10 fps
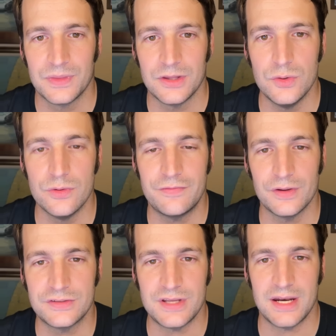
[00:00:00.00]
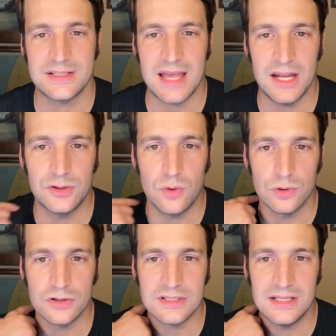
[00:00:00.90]
UNIFIL said its
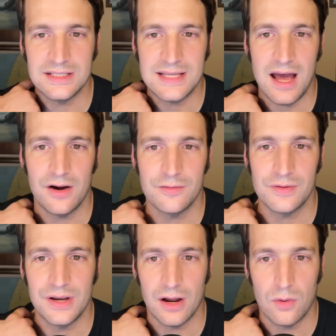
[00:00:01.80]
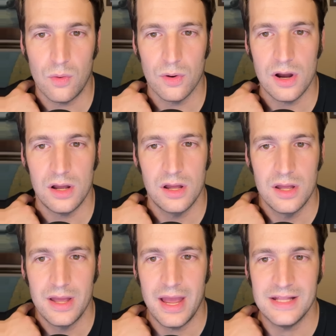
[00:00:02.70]
headquarters in the town of Nakora
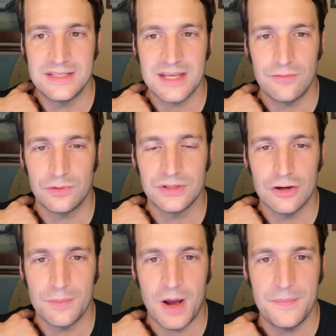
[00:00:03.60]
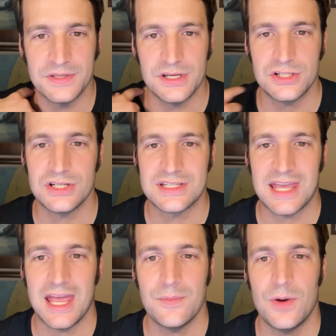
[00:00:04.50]
and several nearby positions
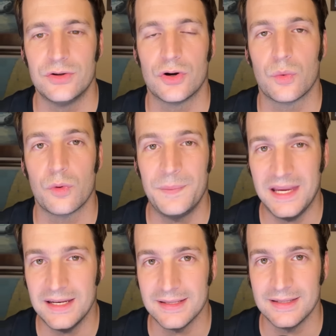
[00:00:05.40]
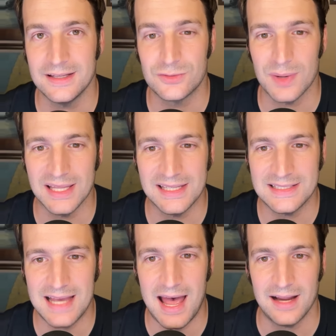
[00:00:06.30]
came under repeated Israeli
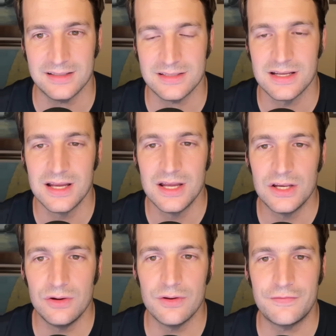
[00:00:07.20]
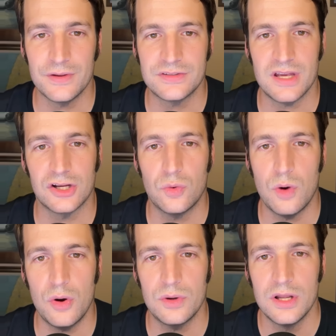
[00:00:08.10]
attacks. UNIFIL said,
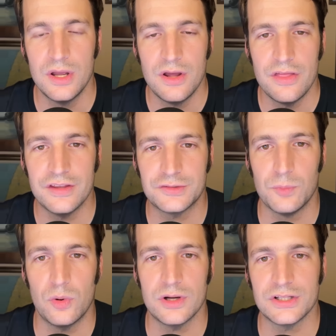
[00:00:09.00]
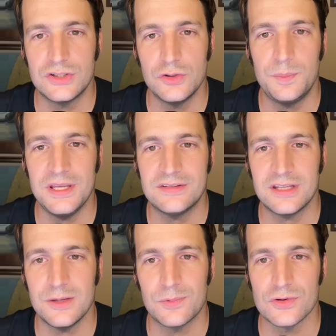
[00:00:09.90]
quote, "This morning, two
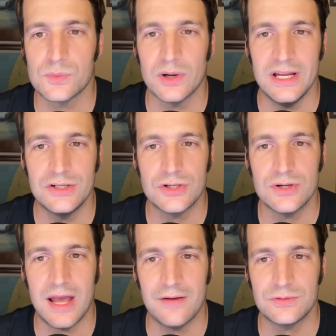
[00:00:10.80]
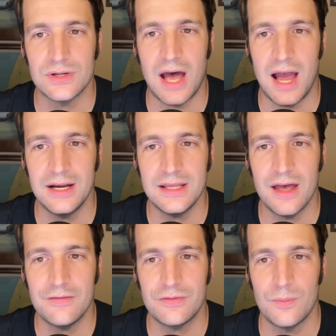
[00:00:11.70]
peacekeepers were injured after an
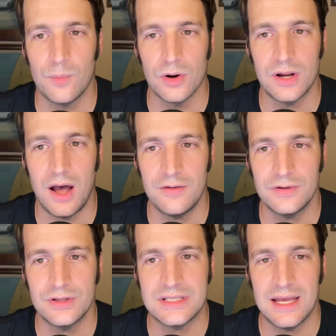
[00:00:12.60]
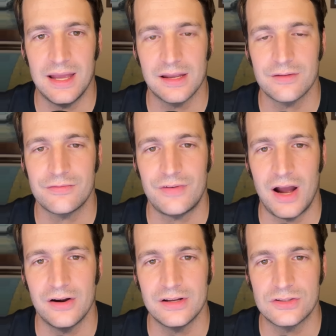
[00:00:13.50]
IDF Merkava tank
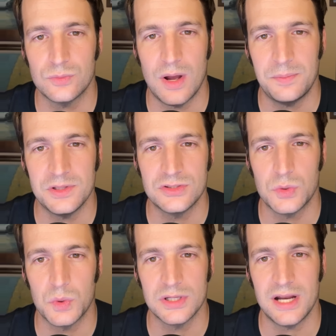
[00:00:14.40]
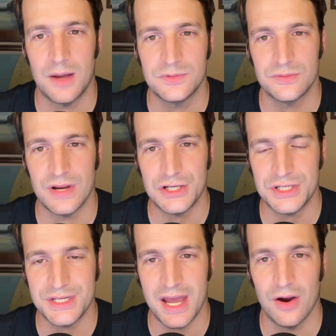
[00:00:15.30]
fired its weapon toward an
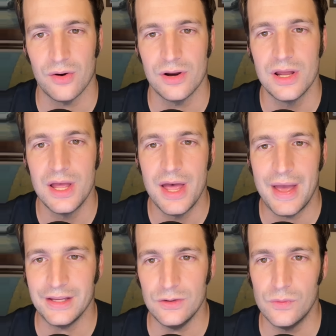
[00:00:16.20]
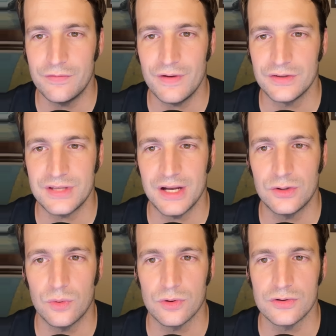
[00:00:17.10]
observation tower at UNIFIL's
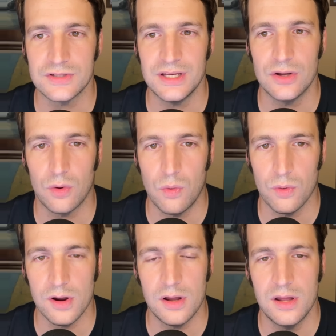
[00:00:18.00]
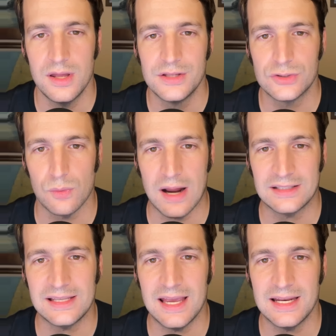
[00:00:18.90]
headquarters in Nakora,
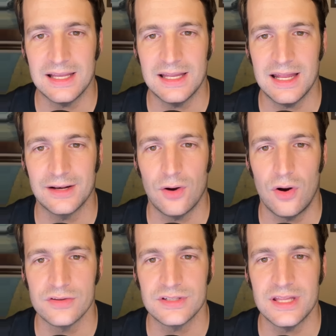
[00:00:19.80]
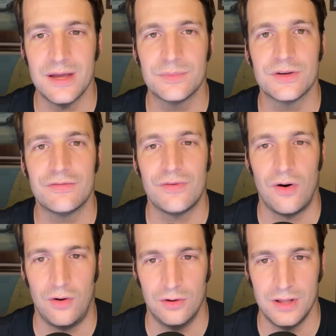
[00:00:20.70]
directly hitting it and causing them to
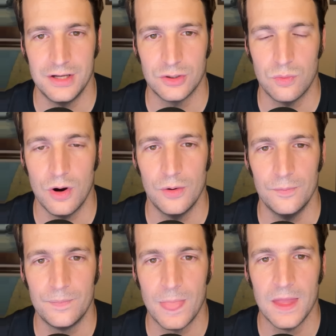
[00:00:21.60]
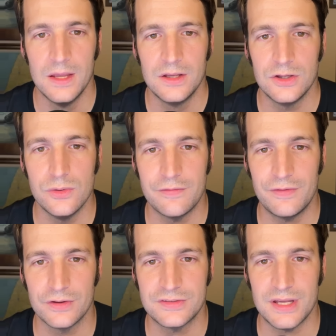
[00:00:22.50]
fall," end quote.
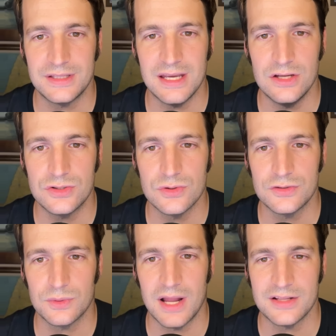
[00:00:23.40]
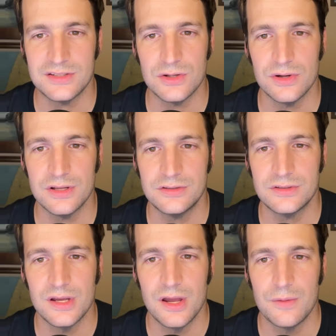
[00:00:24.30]
UNIFIL said the injuries were not
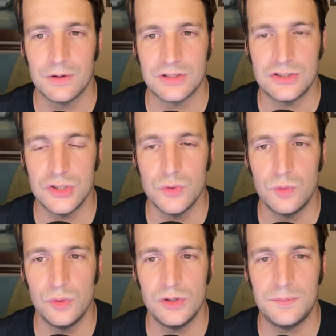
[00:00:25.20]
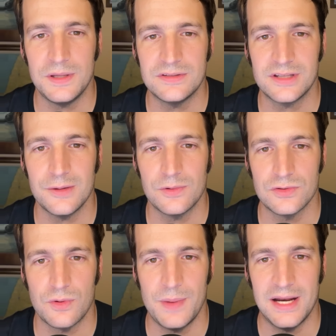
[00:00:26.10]
serious, but the two wounded
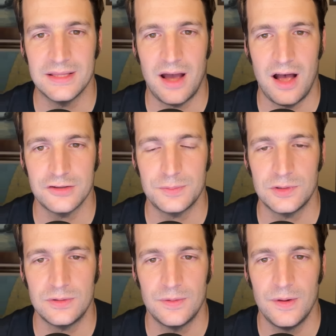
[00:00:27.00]
peacekeepers remain in the hospital.